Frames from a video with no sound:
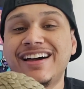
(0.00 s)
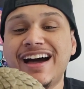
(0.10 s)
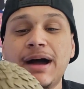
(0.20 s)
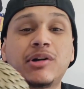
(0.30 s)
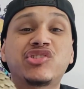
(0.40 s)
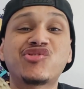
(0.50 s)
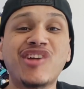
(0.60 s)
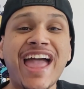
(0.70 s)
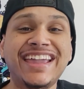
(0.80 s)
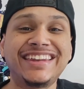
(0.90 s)
our
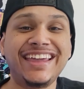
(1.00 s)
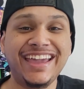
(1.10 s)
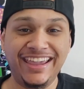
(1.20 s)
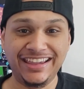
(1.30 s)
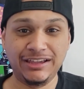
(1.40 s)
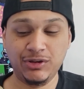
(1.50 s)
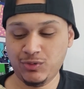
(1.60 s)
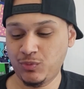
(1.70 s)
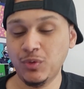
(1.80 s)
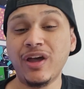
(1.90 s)
dragon egg.
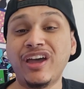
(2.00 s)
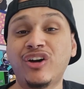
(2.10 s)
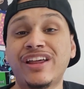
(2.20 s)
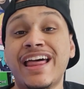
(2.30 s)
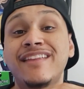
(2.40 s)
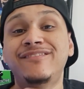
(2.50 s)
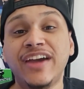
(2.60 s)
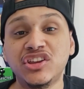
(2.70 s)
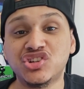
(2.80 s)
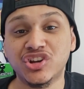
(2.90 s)
We went on an
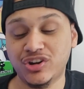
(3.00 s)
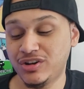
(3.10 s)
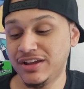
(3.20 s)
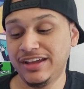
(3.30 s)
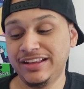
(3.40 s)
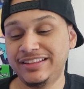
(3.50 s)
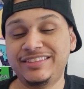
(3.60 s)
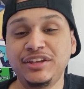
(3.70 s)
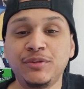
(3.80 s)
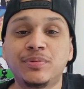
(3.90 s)
adventure
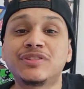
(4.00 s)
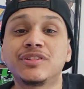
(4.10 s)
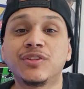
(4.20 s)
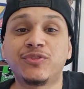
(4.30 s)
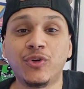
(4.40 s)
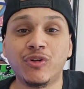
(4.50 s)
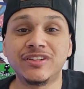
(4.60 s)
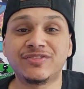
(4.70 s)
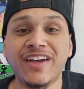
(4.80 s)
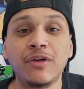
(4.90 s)
deep into the
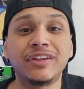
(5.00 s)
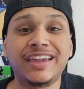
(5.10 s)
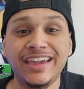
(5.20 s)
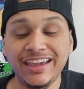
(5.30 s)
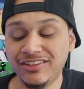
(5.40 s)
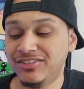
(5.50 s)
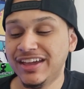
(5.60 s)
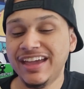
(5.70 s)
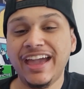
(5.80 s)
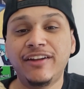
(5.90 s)
forest, found the cave,
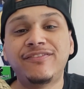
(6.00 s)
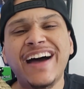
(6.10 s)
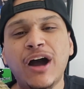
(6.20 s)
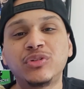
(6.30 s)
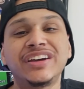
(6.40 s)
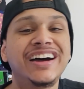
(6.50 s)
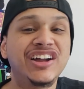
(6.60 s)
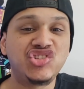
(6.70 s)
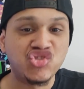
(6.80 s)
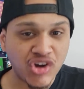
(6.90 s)
and found a
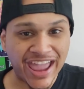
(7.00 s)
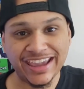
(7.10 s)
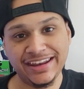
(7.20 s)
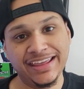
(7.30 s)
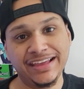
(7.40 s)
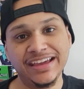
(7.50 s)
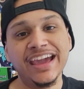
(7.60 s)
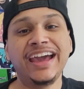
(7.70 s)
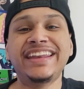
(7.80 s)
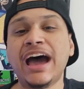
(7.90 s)
dragon egg.
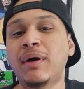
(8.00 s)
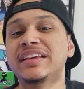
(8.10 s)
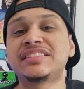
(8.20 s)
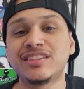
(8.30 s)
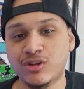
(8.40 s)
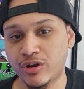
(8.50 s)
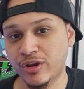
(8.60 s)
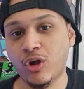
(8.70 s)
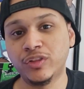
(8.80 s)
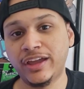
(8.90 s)
And now I sit on it
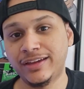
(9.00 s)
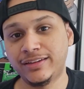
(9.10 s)
all day,